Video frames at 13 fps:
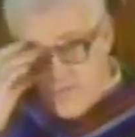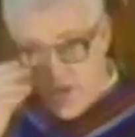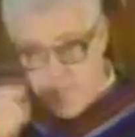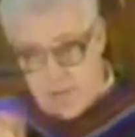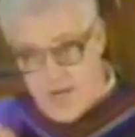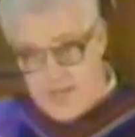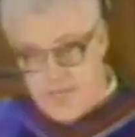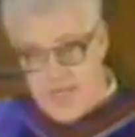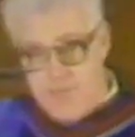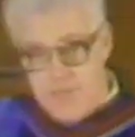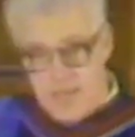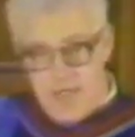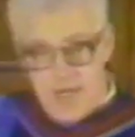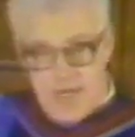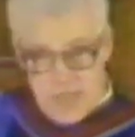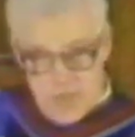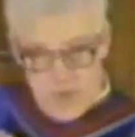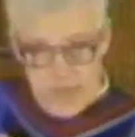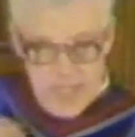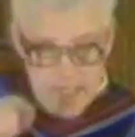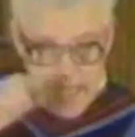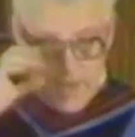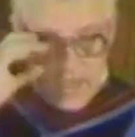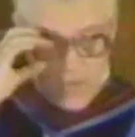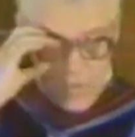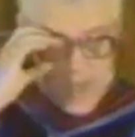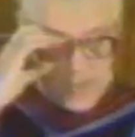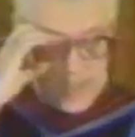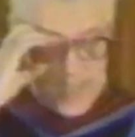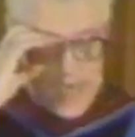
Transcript: if your parents keep the lid on you and only allow you to watch 1